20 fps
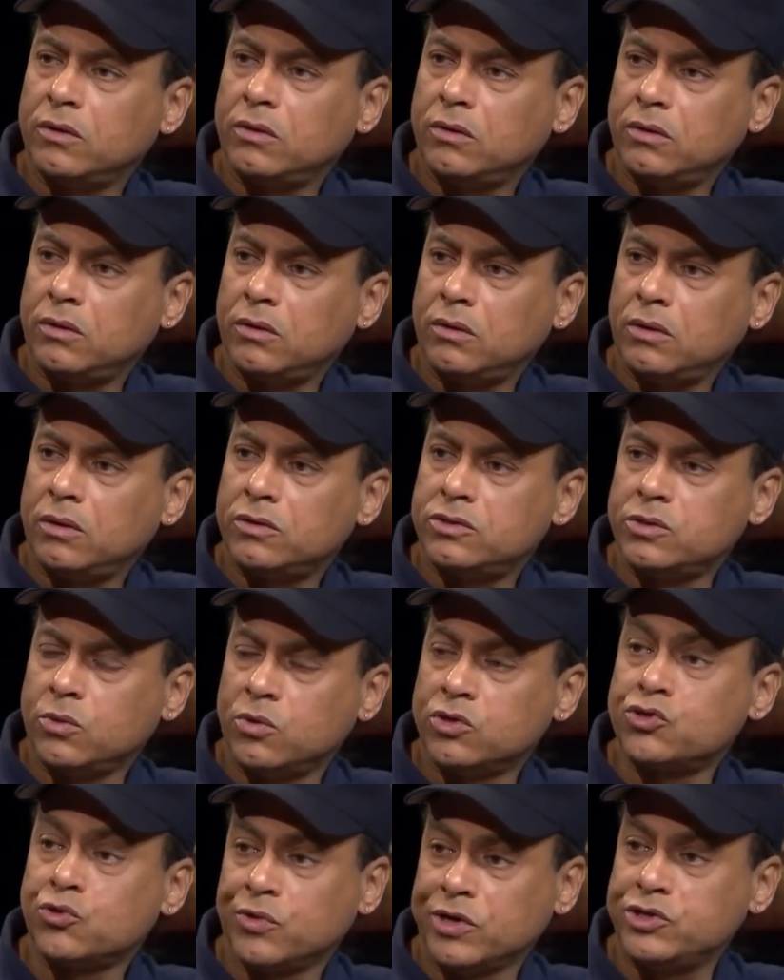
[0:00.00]
Oh, so it
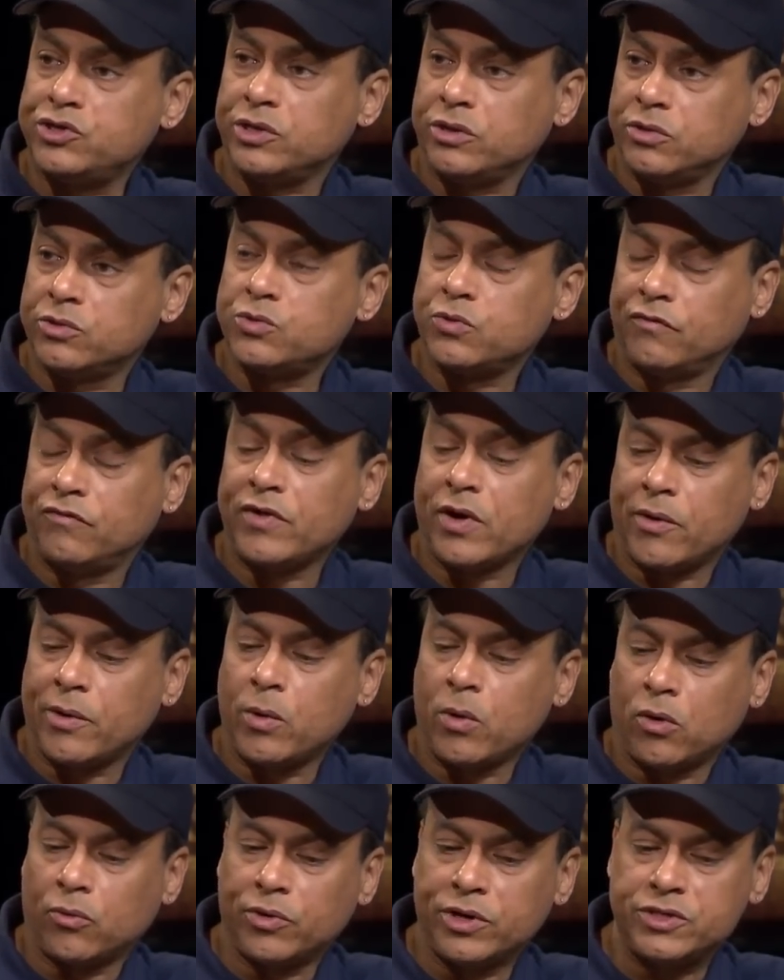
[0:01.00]
was recent. It was very
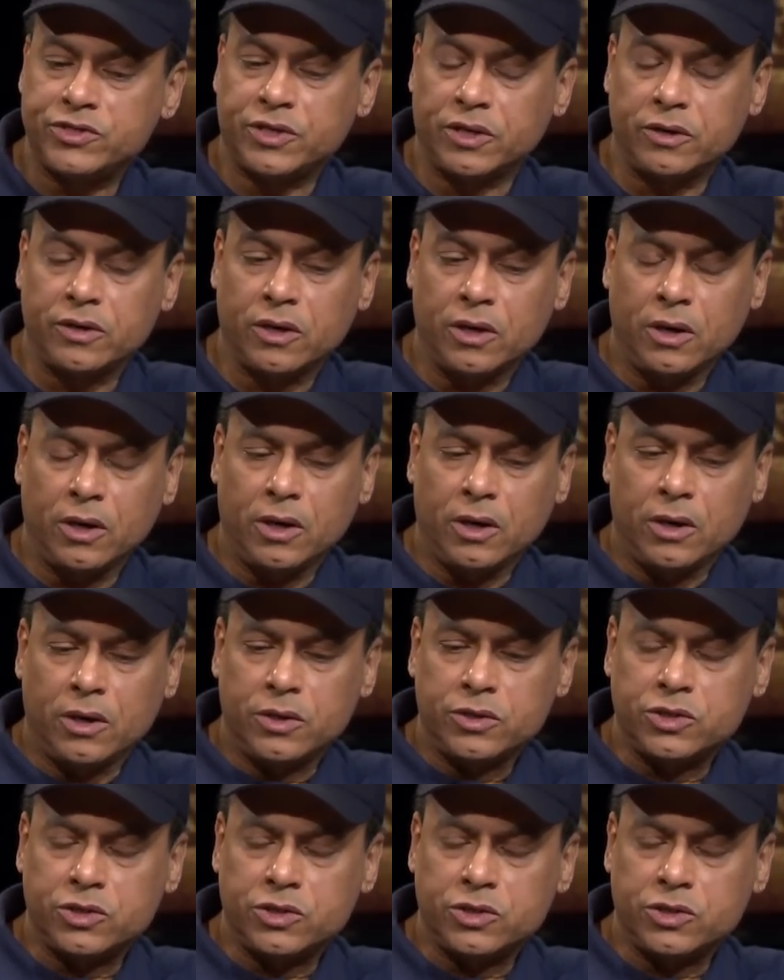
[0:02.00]
well recent. Uh-huh.